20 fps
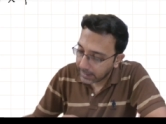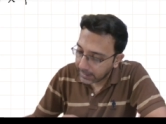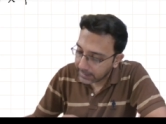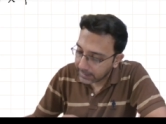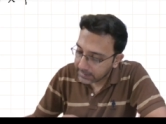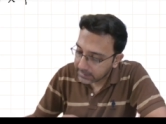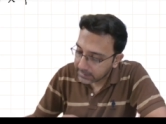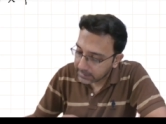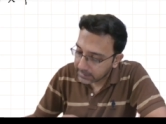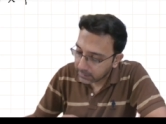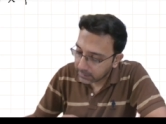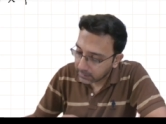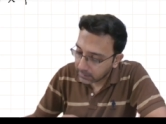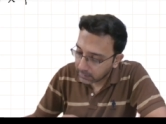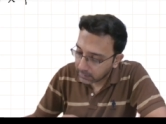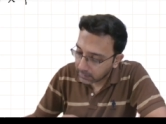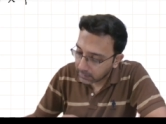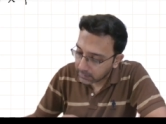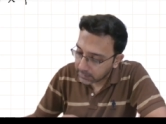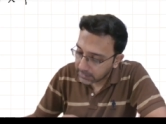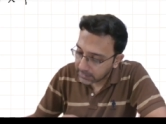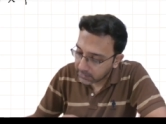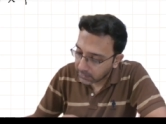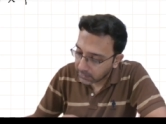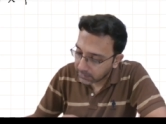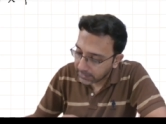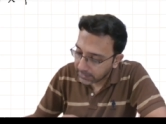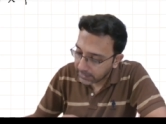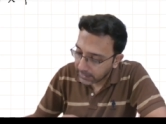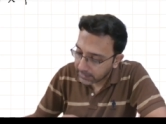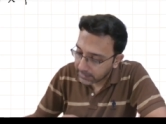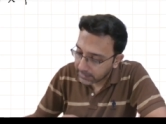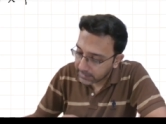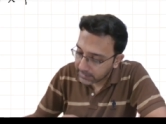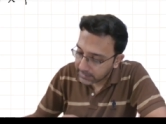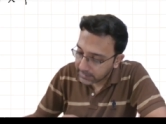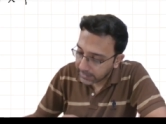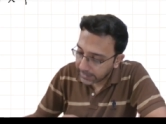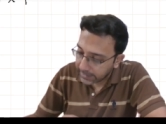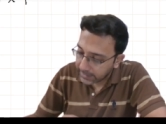as just on the other
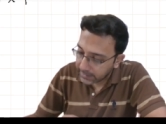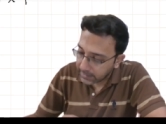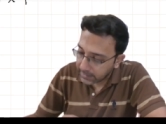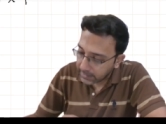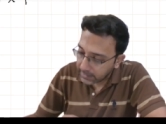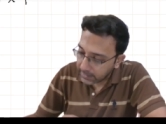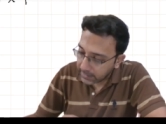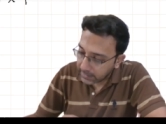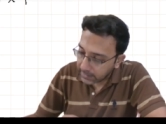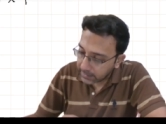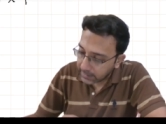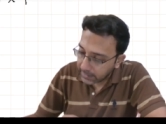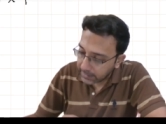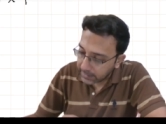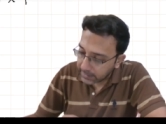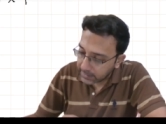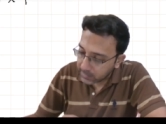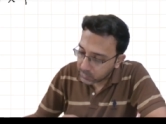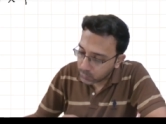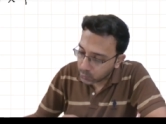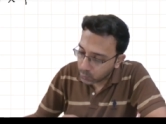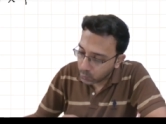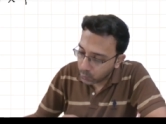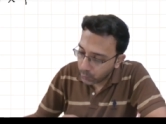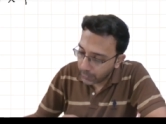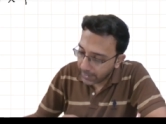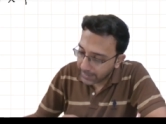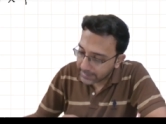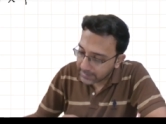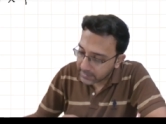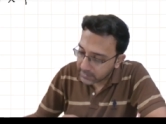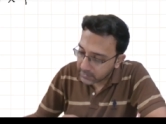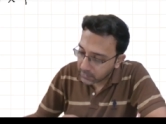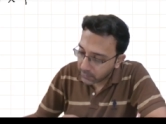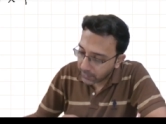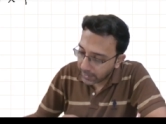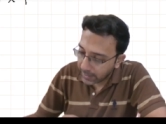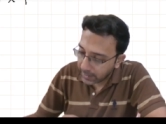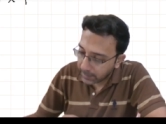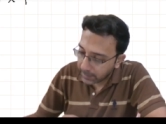side, that is 2n
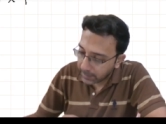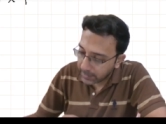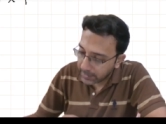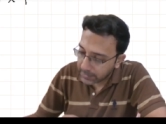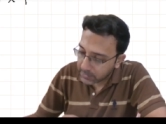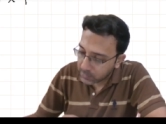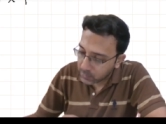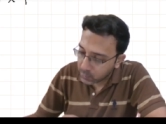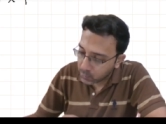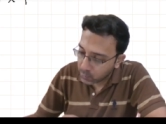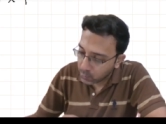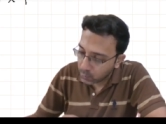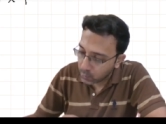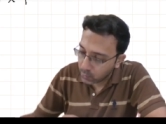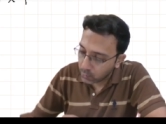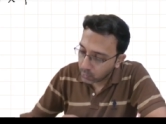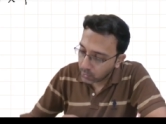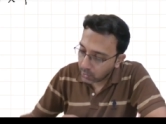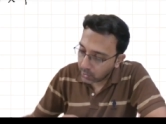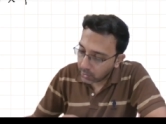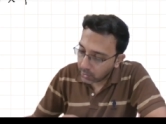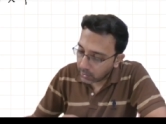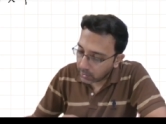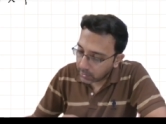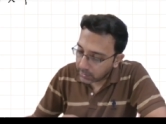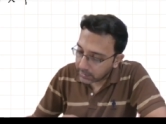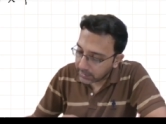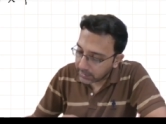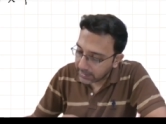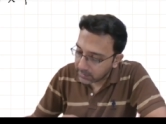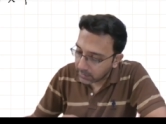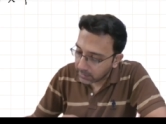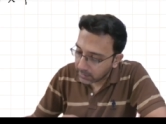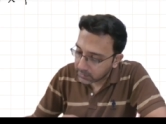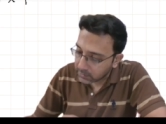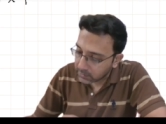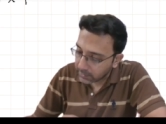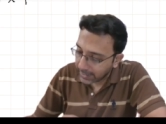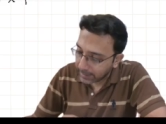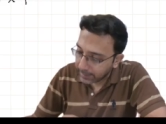square plus 2. This
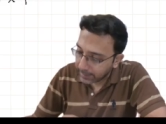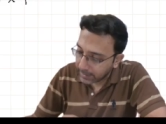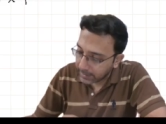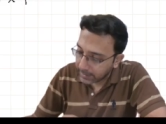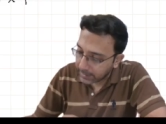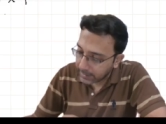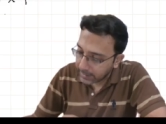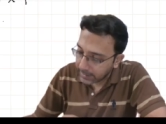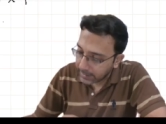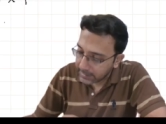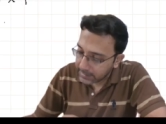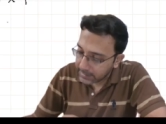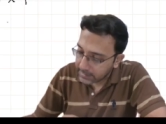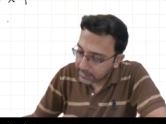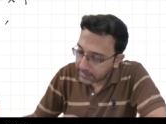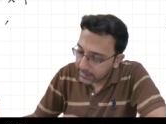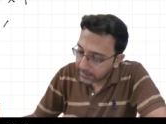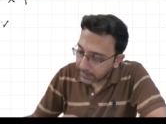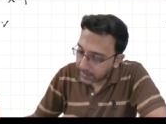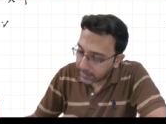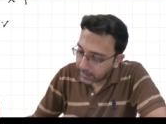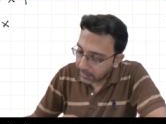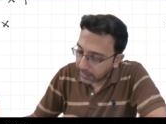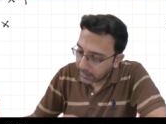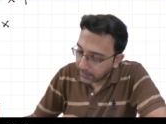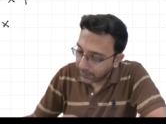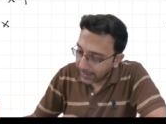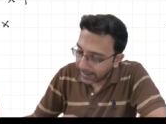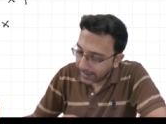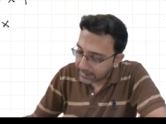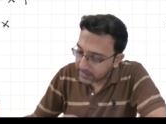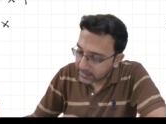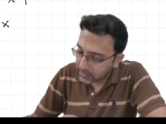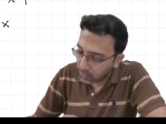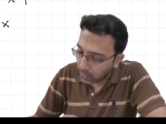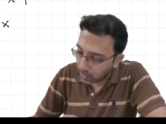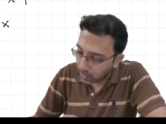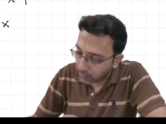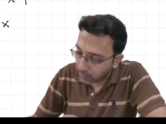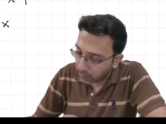also can be written as, if x
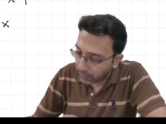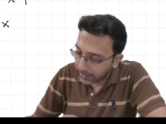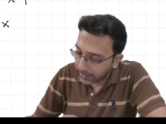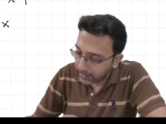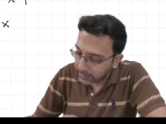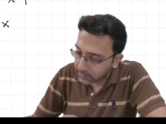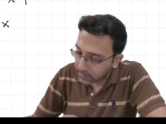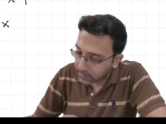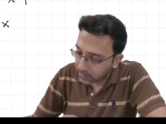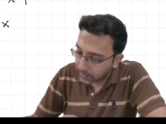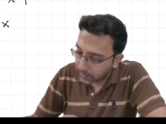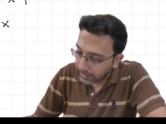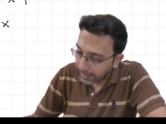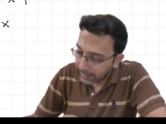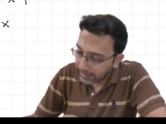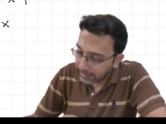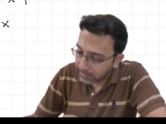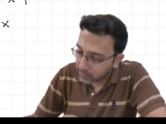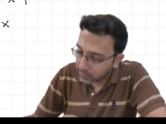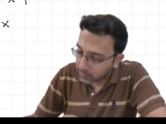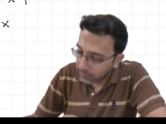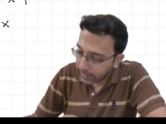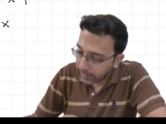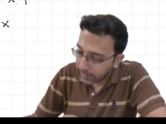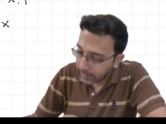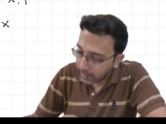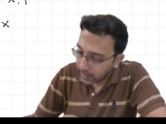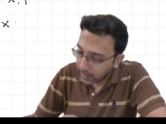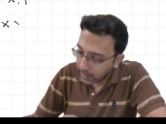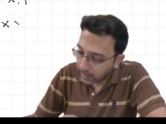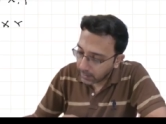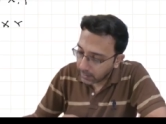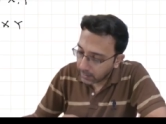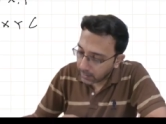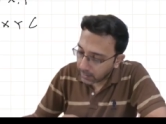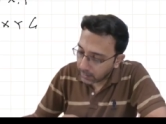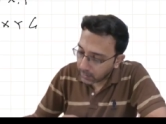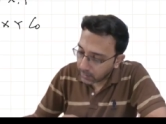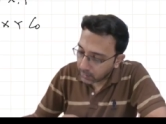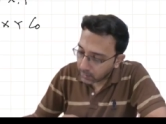dot y, so xy
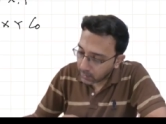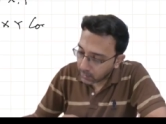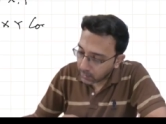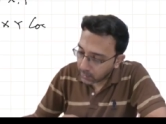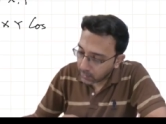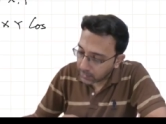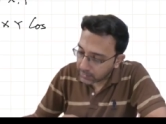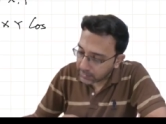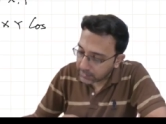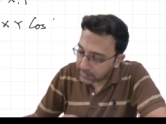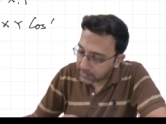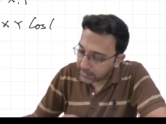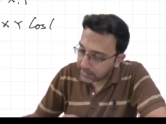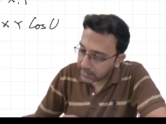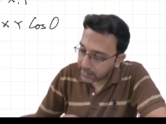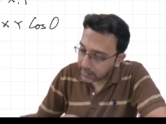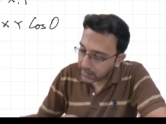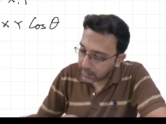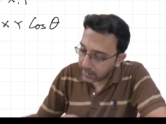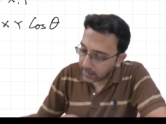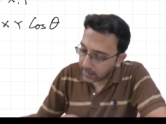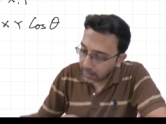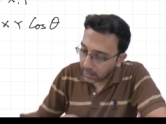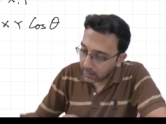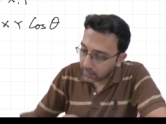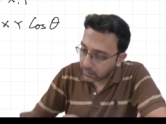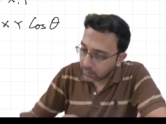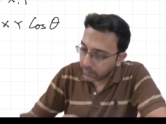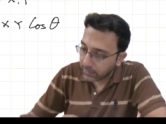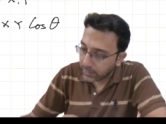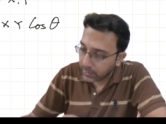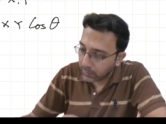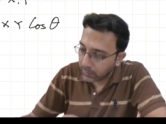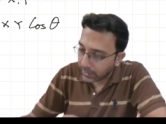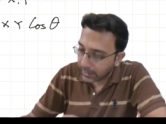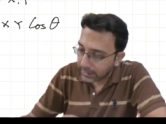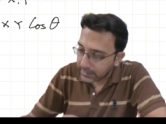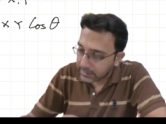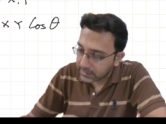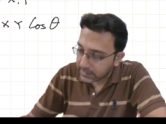cos theta. Now you
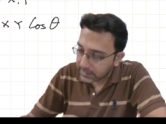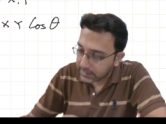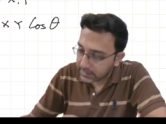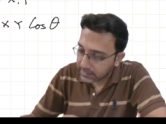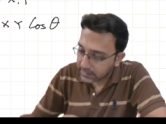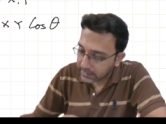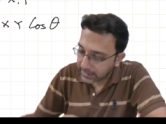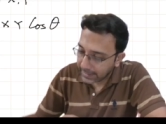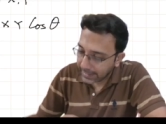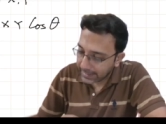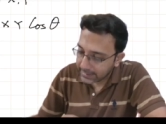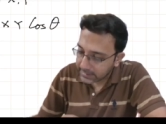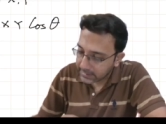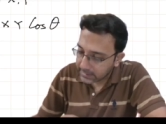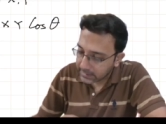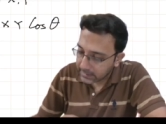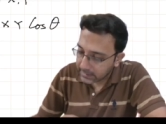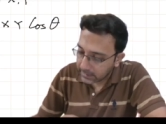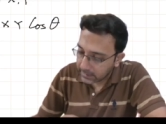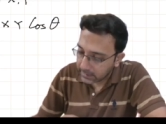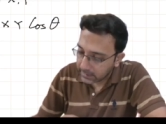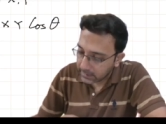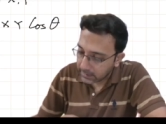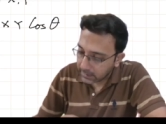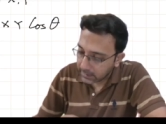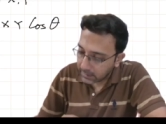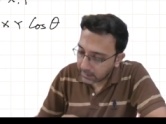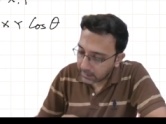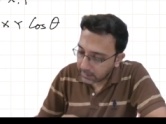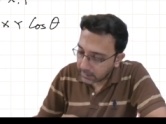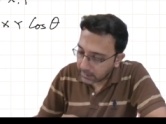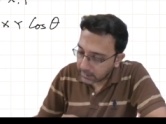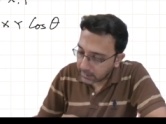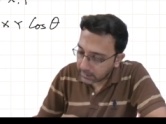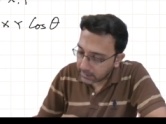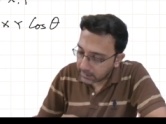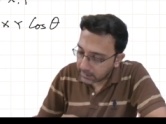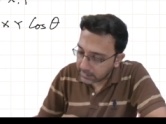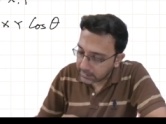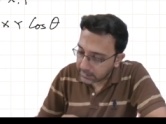can just cancel
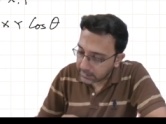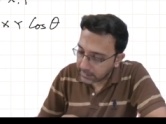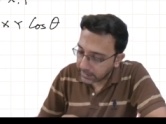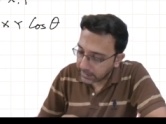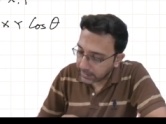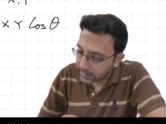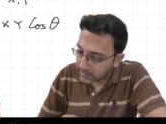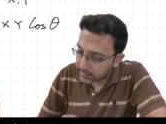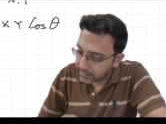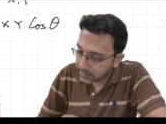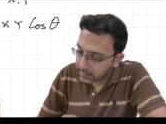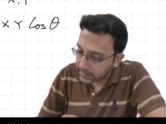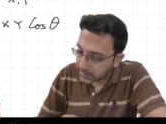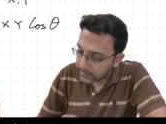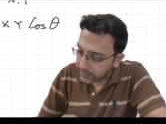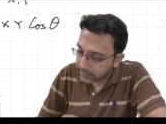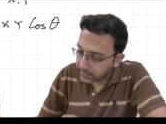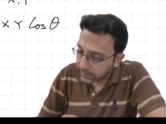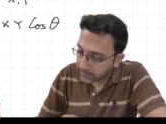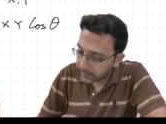these things,